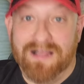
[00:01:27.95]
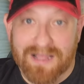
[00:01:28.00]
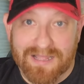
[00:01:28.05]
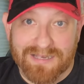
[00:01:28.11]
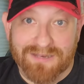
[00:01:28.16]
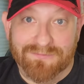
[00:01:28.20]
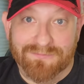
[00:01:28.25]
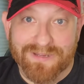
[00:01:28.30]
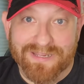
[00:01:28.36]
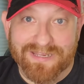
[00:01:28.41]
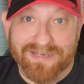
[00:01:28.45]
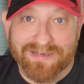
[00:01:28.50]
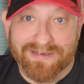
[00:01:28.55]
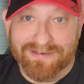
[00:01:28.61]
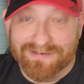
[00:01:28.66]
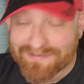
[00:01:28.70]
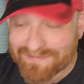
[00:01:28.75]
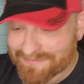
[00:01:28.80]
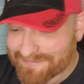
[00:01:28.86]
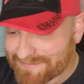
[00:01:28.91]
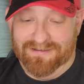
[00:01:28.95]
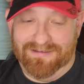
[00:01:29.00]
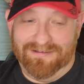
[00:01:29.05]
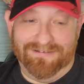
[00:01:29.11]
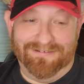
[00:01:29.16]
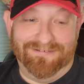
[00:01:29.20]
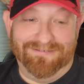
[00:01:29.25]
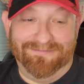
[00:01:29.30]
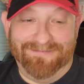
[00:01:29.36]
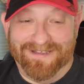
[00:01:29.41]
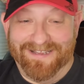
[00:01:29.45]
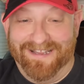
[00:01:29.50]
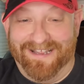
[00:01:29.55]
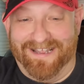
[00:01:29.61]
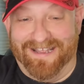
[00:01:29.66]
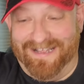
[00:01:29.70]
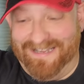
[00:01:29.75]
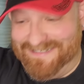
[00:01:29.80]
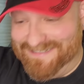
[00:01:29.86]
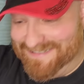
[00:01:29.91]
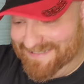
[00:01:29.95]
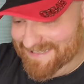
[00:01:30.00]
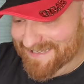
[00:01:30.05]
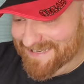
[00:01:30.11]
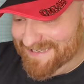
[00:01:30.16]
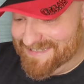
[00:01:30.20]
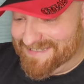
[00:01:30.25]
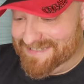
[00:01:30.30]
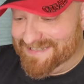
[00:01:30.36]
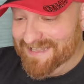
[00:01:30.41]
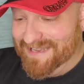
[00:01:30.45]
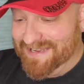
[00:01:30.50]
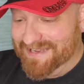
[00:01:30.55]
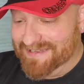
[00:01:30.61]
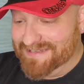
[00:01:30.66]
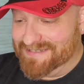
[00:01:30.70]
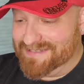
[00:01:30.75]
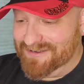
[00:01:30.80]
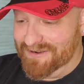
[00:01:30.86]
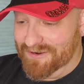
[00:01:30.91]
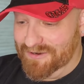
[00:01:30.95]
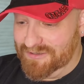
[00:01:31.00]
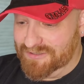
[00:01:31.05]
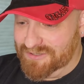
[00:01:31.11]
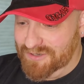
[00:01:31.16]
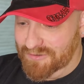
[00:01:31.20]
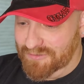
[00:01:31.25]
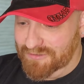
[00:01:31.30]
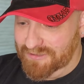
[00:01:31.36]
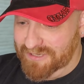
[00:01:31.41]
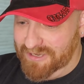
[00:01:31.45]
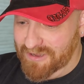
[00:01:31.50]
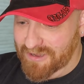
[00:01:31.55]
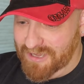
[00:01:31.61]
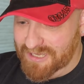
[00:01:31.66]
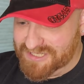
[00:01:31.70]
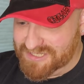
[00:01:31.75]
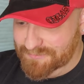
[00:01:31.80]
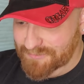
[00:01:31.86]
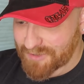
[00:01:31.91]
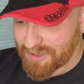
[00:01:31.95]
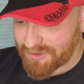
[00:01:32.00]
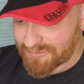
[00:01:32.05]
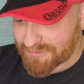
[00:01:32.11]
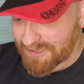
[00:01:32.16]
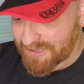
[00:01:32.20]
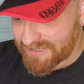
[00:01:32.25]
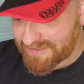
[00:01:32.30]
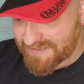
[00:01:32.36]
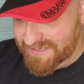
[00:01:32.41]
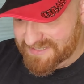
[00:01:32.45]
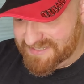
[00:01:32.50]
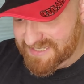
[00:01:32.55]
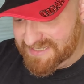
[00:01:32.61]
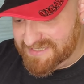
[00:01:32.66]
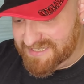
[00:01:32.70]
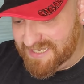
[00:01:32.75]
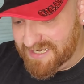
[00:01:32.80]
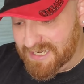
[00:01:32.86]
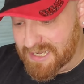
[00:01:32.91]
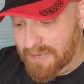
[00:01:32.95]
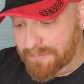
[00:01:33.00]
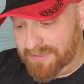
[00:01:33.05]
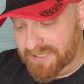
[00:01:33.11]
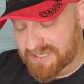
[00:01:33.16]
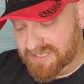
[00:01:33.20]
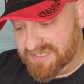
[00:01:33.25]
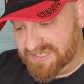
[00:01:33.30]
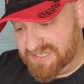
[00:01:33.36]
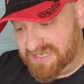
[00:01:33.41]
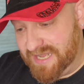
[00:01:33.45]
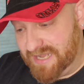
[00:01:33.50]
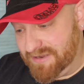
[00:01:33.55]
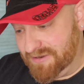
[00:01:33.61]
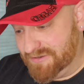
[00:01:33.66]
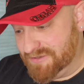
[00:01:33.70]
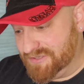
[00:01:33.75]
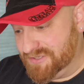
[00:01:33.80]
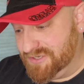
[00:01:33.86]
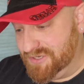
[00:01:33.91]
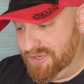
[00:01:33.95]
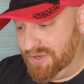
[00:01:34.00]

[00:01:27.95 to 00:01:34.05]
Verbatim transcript: Halloween. Oh my gosh, these things are totally awesome. Oh, look at this. They sent a couple of stickers